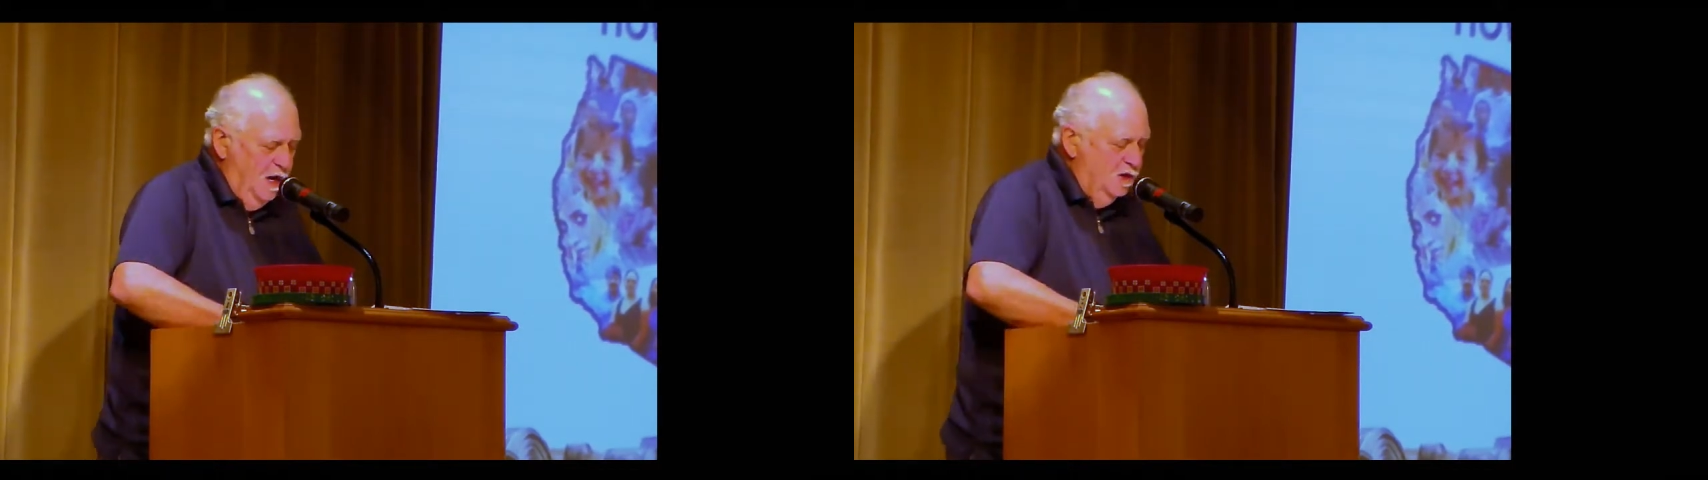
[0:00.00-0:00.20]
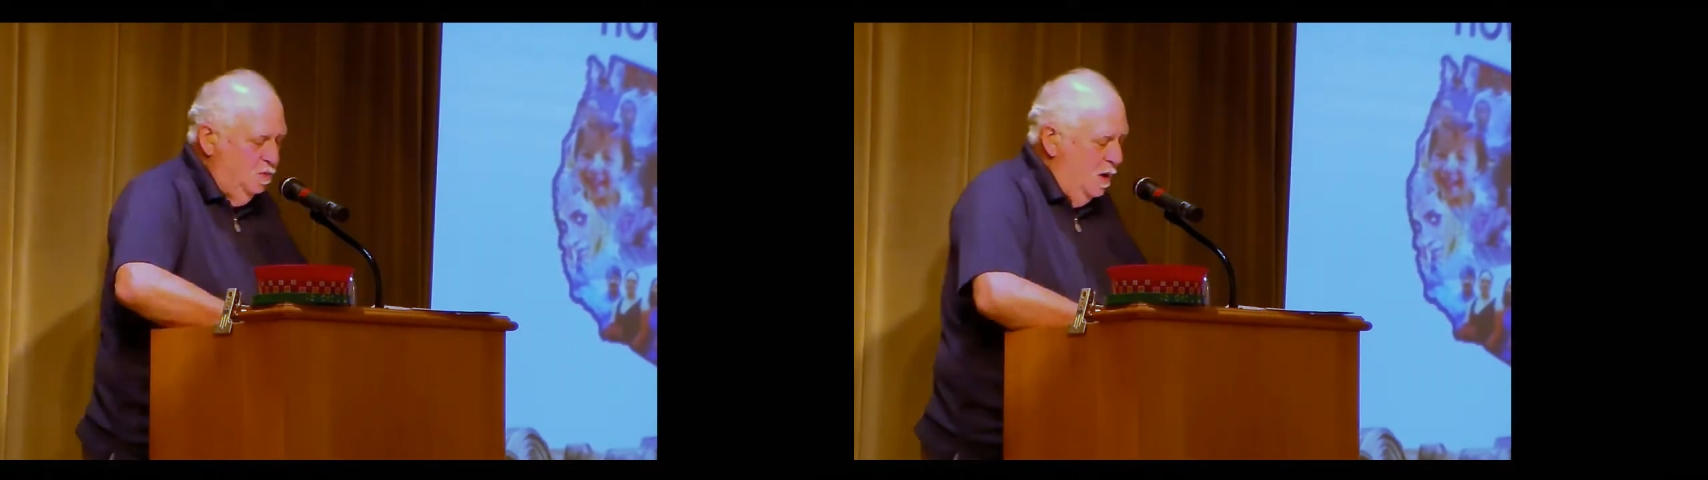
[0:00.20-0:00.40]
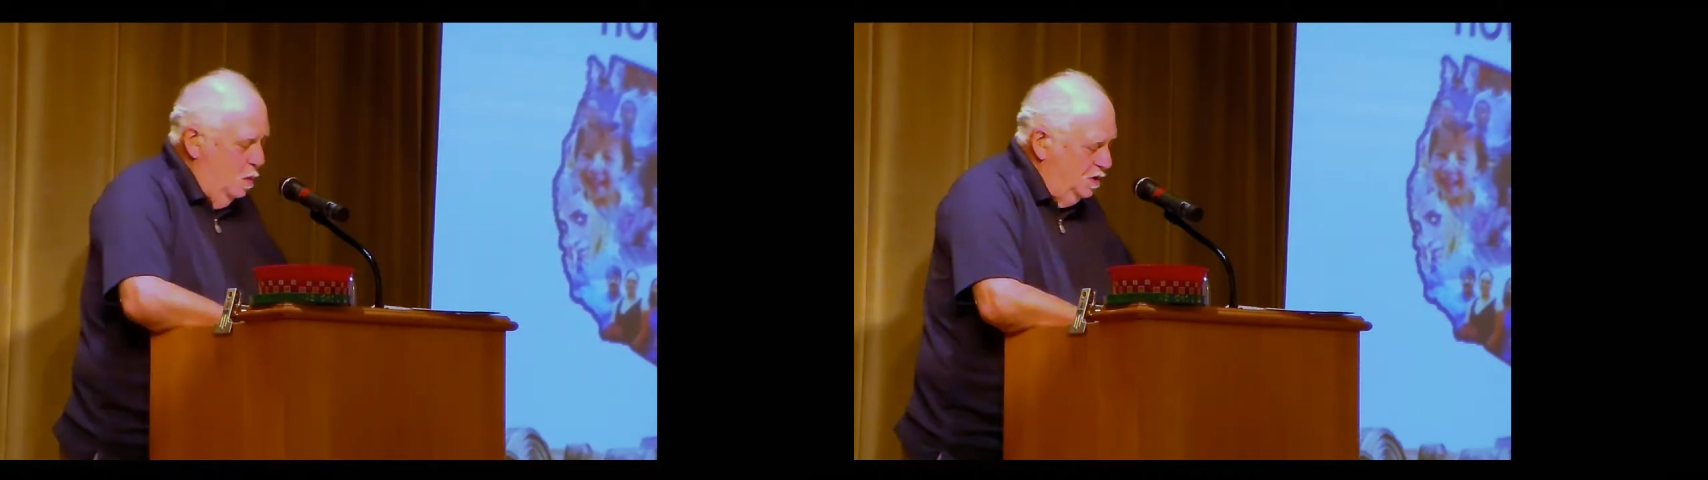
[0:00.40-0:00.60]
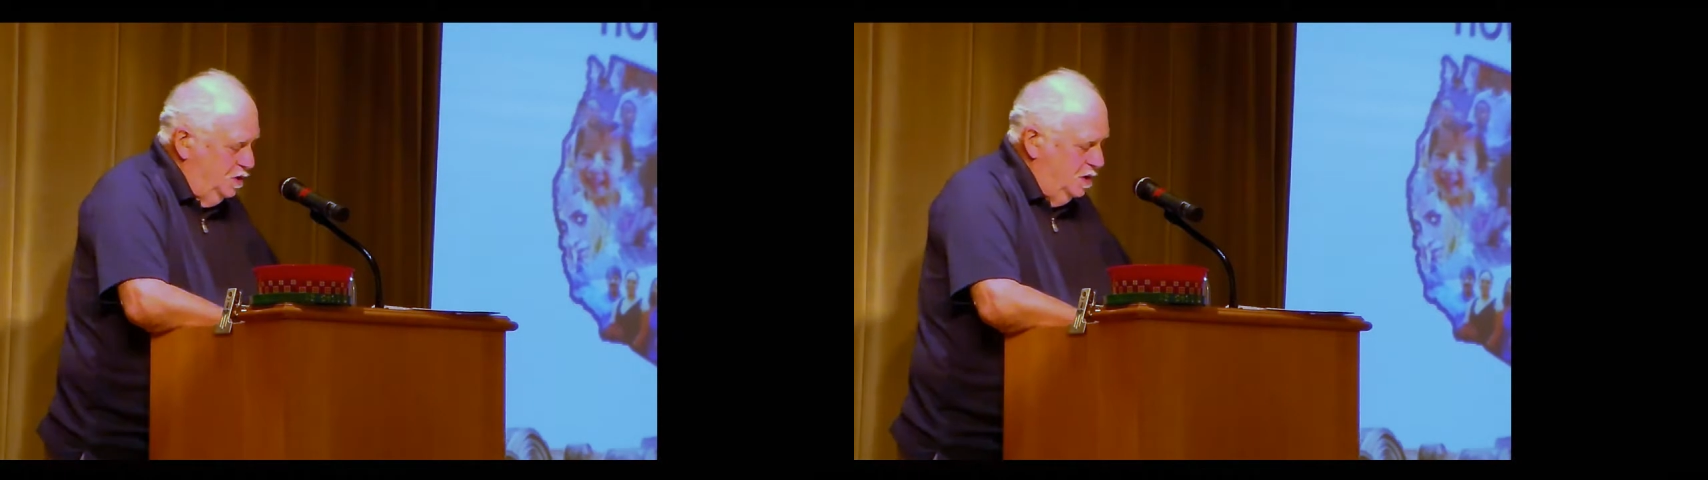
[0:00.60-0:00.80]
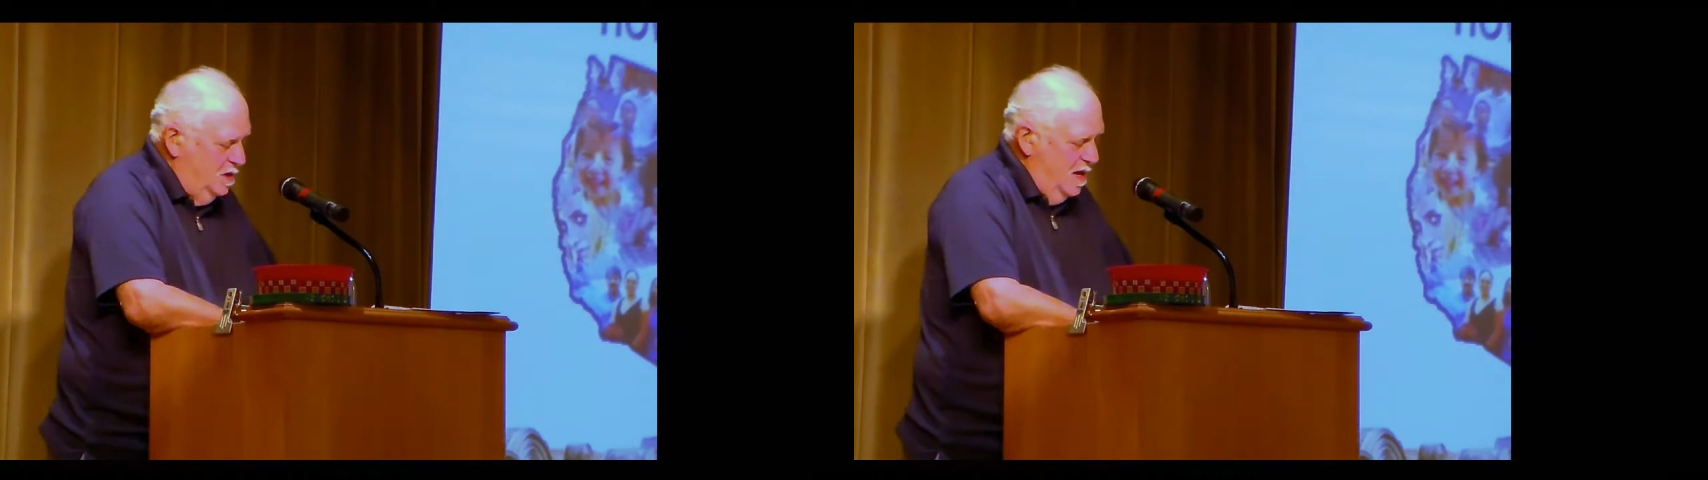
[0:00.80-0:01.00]
here's what I
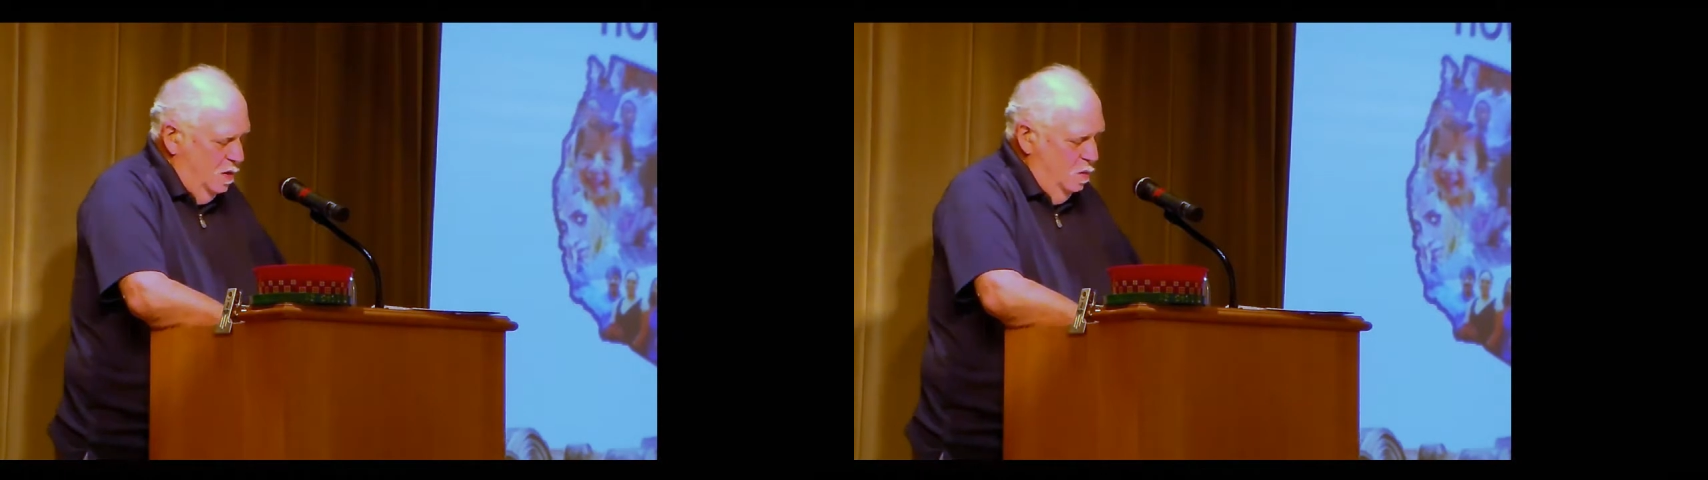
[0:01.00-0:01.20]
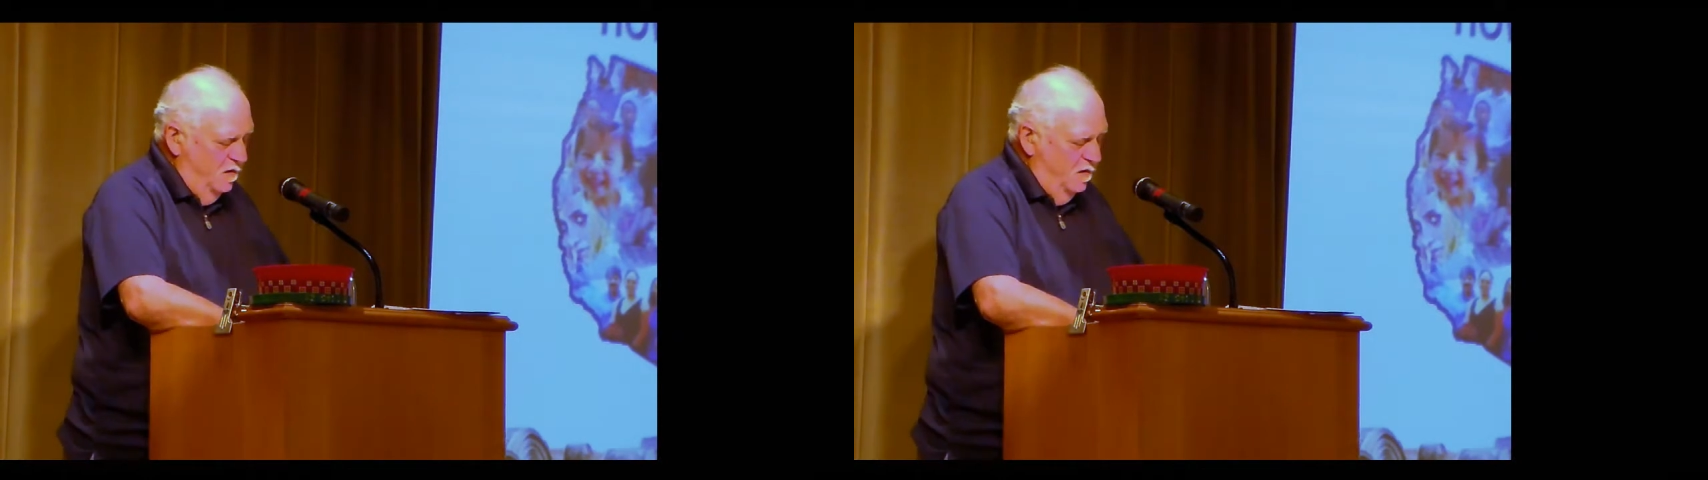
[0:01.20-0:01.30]
want you to take